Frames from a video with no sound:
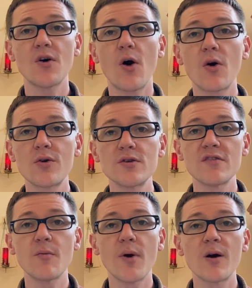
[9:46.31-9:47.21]
the horrors
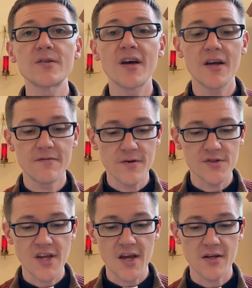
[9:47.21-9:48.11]
of apartheid
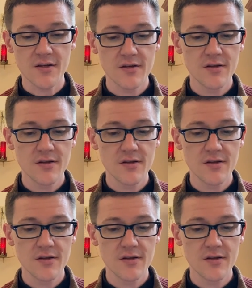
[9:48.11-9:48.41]
firsthand